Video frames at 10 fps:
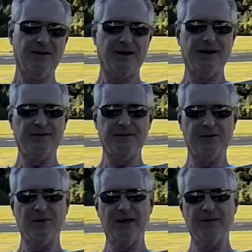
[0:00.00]
I don't know
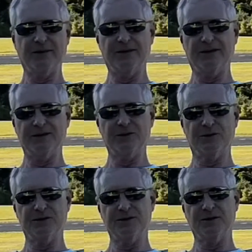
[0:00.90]
how many
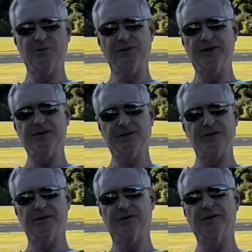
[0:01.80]
interesting places
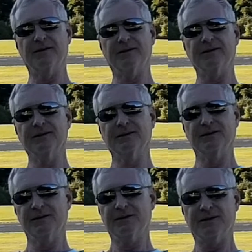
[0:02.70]
there are
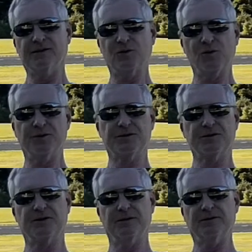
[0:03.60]
that tourists
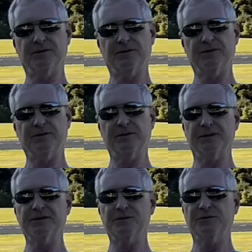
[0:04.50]
go to that
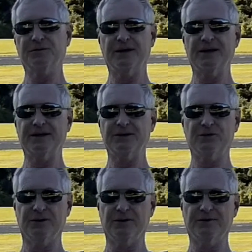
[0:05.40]
let you fly a
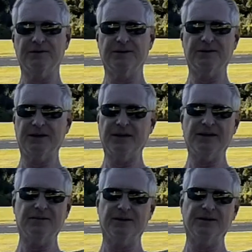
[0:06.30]
drone in the
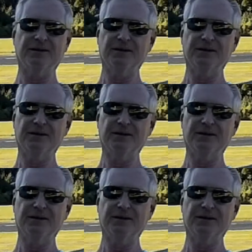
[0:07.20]
area.